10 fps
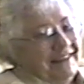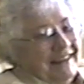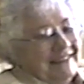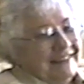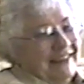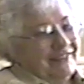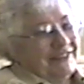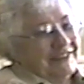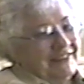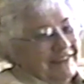That's
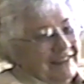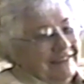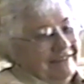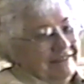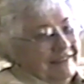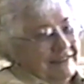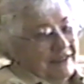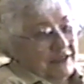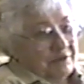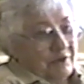after
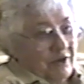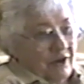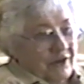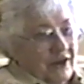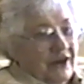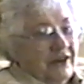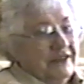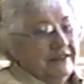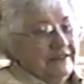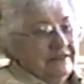kids were all gone
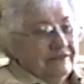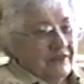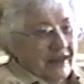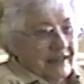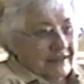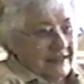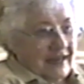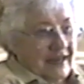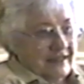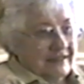and Frank had
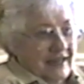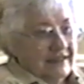died.